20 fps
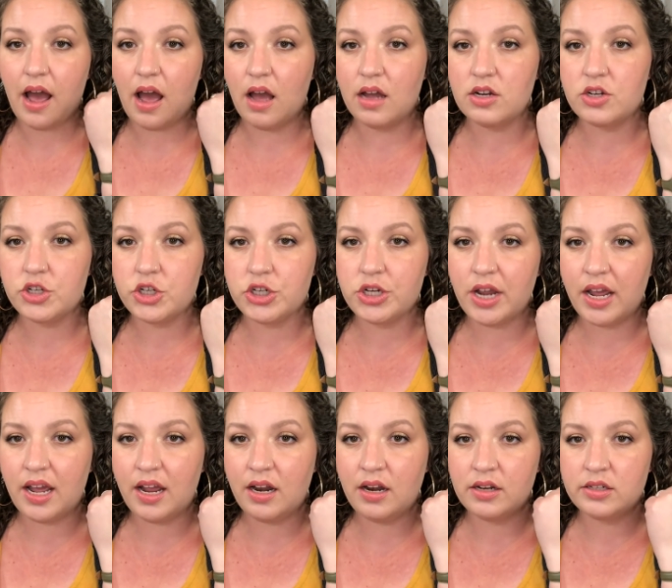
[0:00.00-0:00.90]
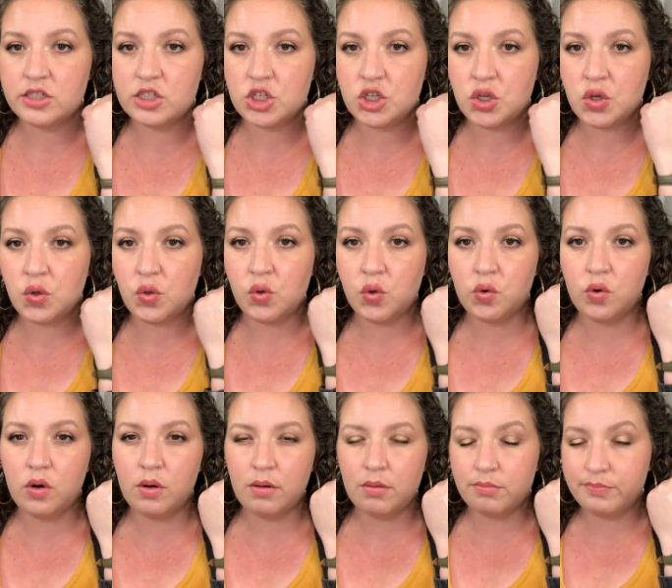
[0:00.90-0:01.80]
shade
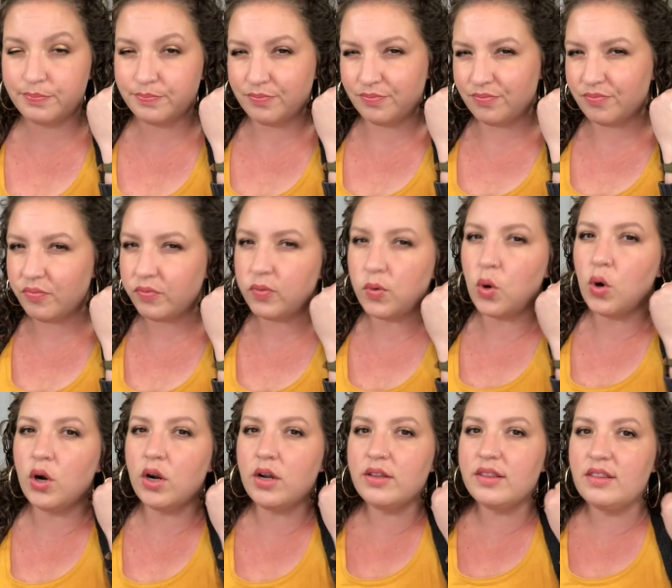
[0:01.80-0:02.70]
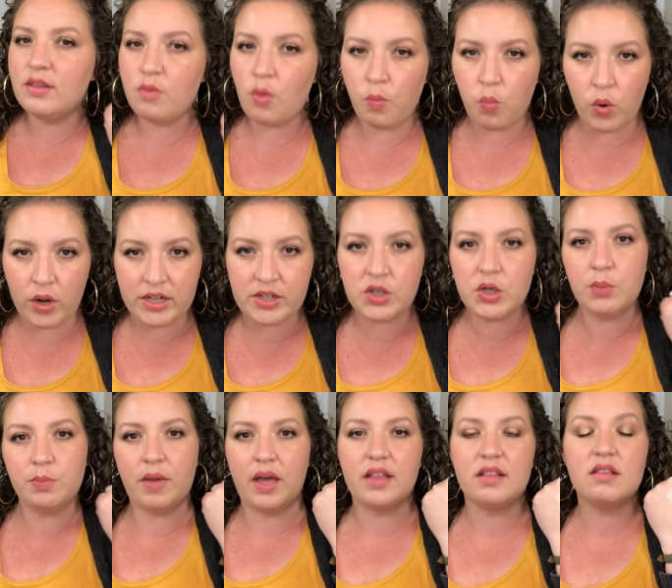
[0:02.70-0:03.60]
two for the winter
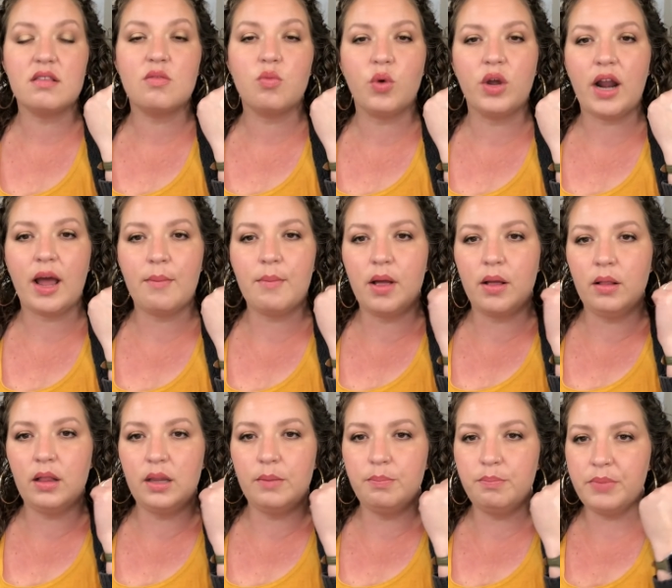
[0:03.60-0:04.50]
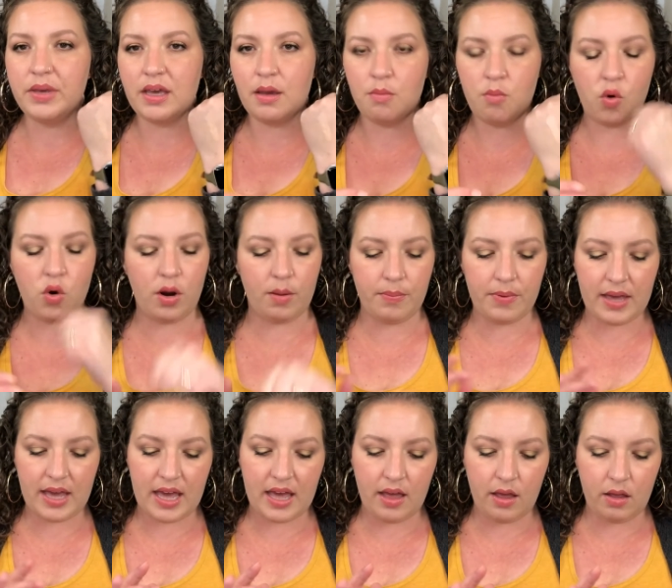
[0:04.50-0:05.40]
months when I'm a bit more
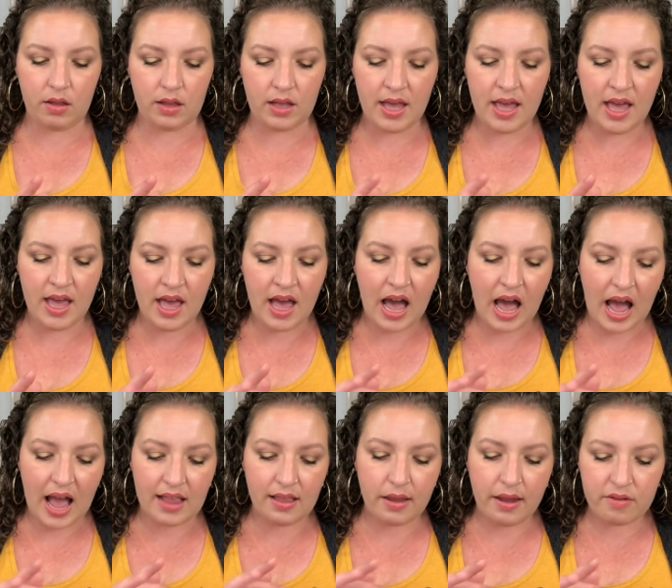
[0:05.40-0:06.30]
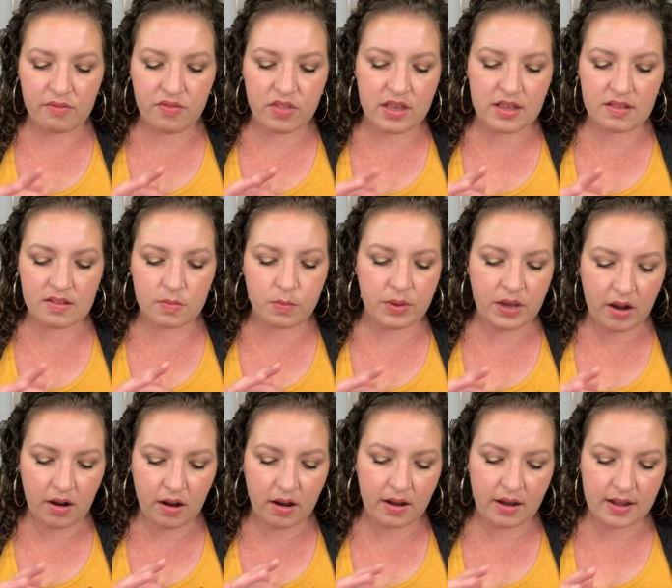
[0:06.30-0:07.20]
pale. I love this
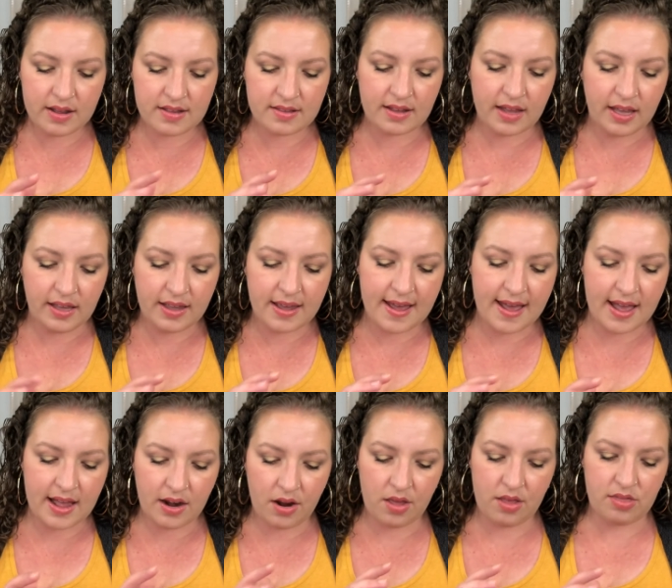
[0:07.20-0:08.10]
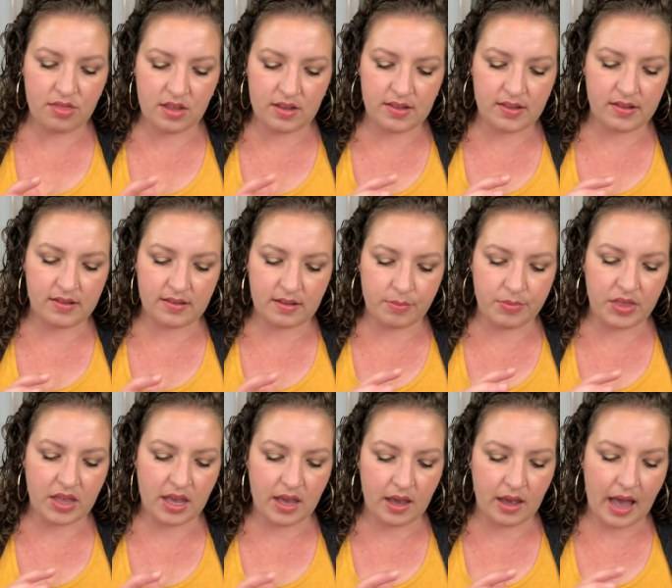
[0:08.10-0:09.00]
because, again, this is
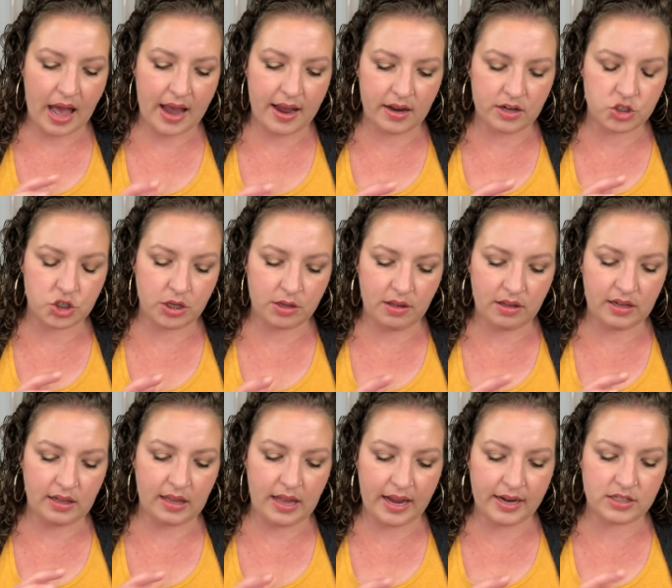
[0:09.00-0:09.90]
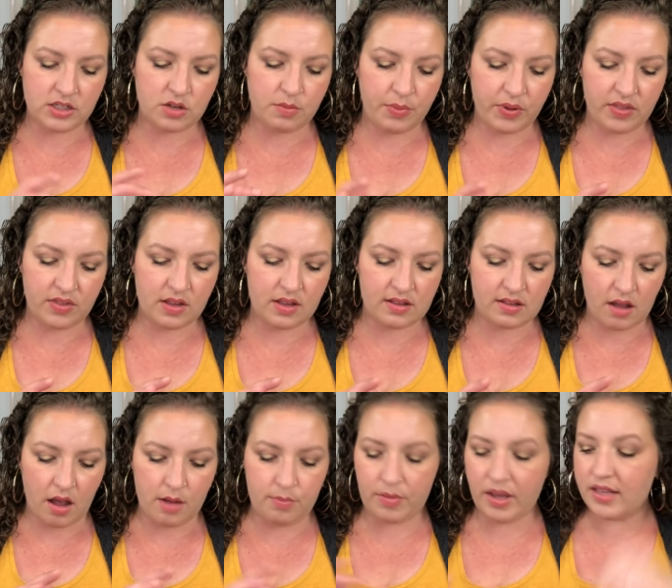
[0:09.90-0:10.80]
something I actually like to put this
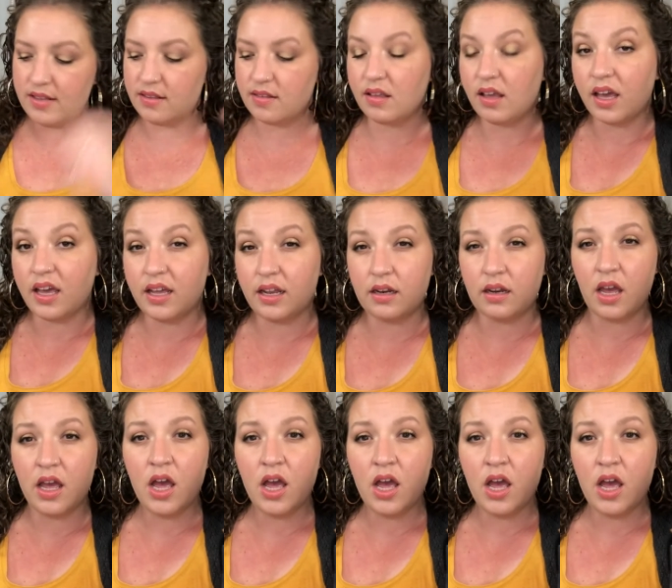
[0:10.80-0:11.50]
on my skin